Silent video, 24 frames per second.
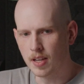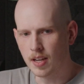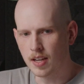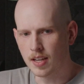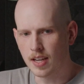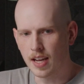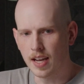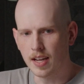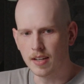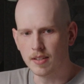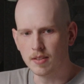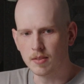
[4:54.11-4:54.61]

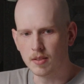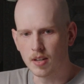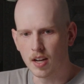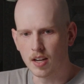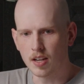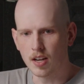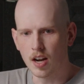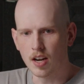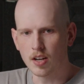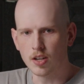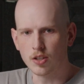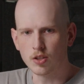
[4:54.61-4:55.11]
again,
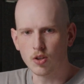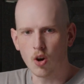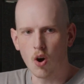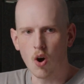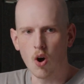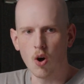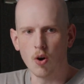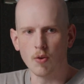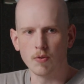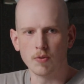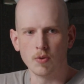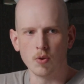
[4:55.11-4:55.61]
a good
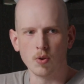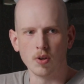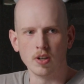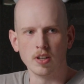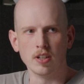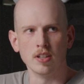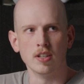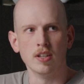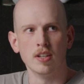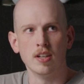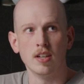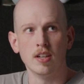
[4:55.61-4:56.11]
call for